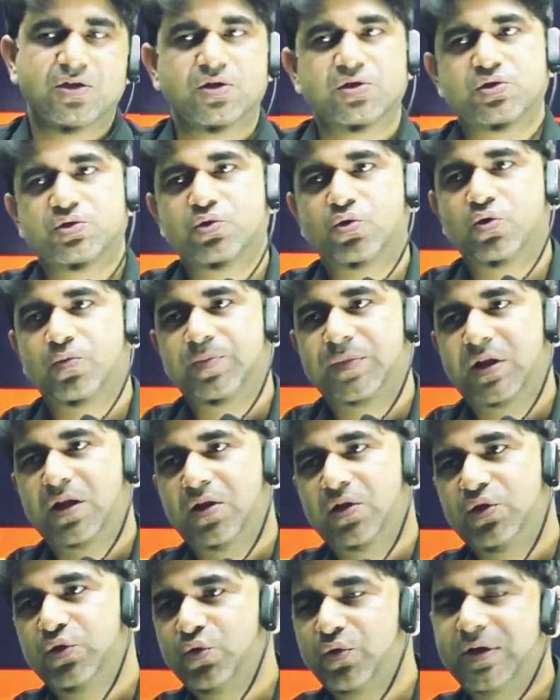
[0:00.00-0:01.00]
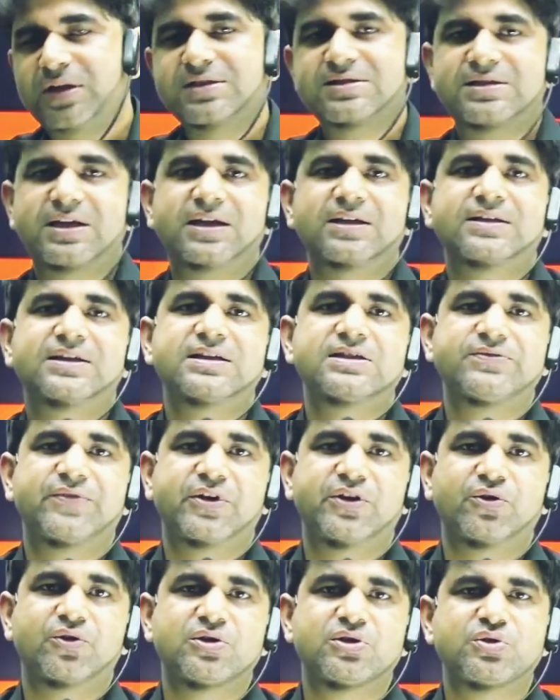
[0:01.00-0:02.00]
So you can send these
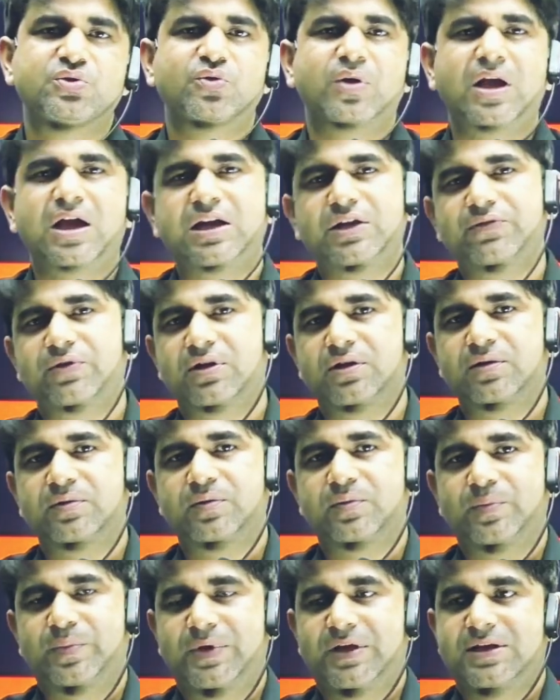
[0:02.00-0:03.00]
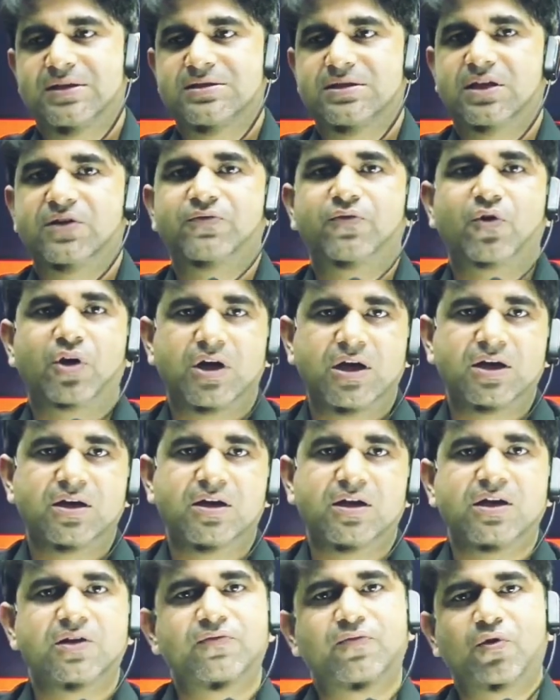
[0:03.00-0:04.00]
videos to anyone, because in foreign
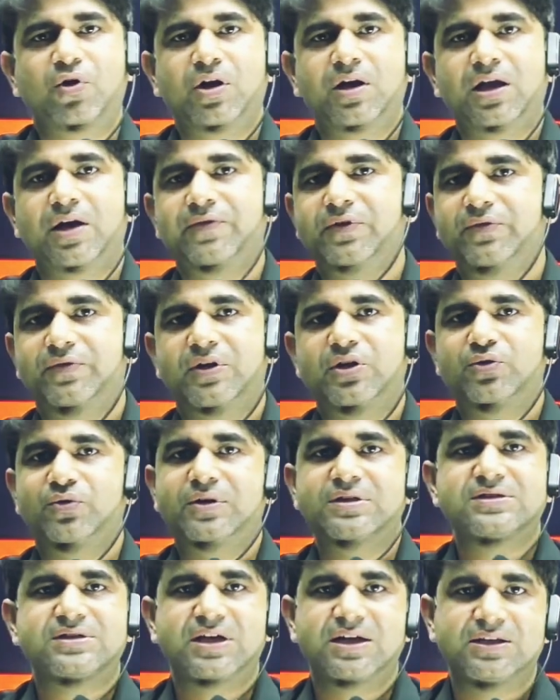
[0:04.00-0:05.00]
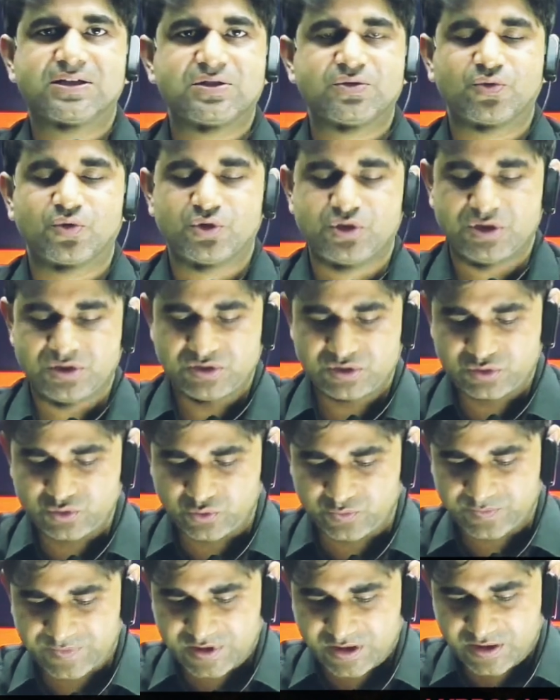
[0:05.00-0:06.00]
everywhere you can send these questions.
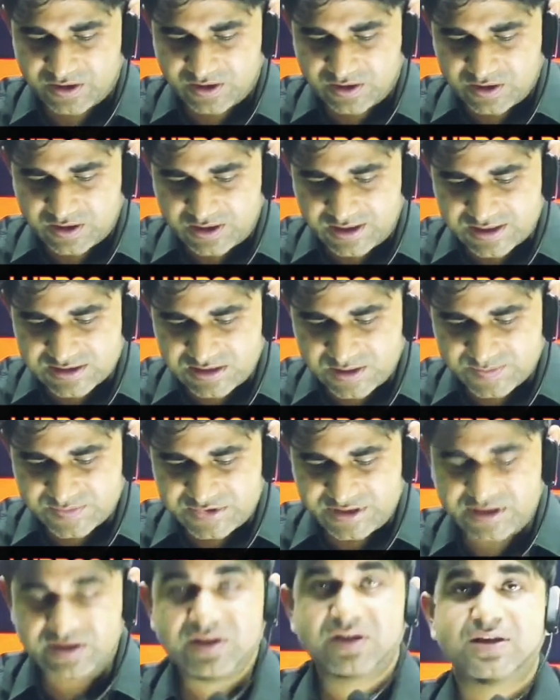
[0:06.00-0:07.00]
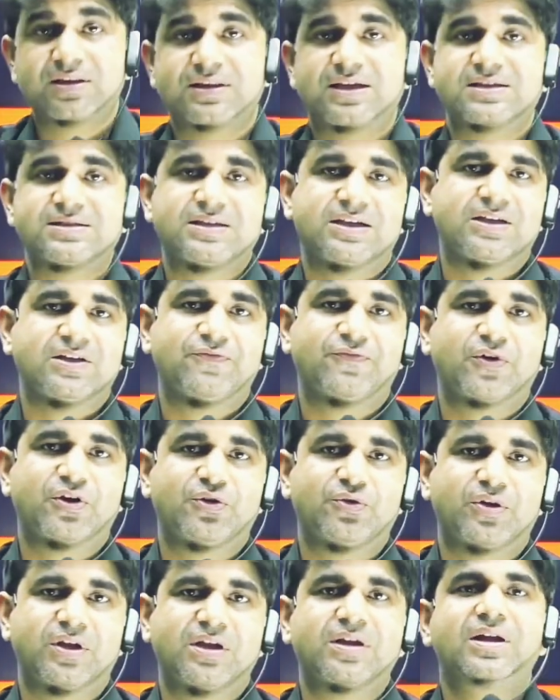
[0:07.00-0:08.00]
So as I'm saying, that's enough for
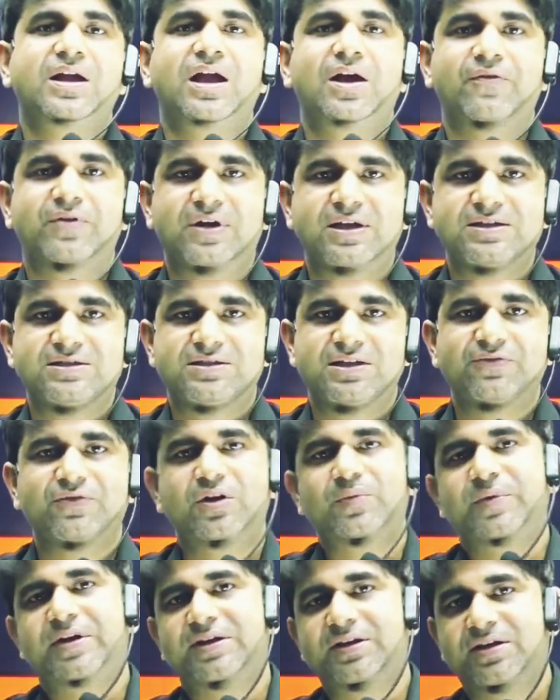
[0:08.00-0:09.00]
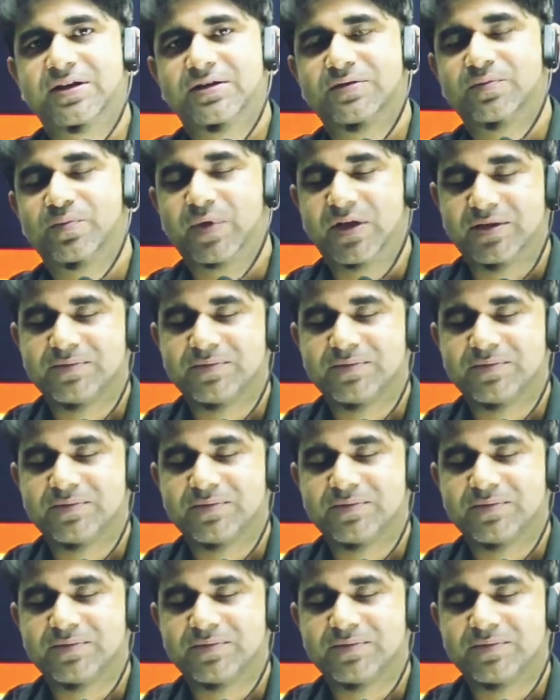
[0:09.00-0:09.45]
today. Have a nice day. We'll meet again. Bye.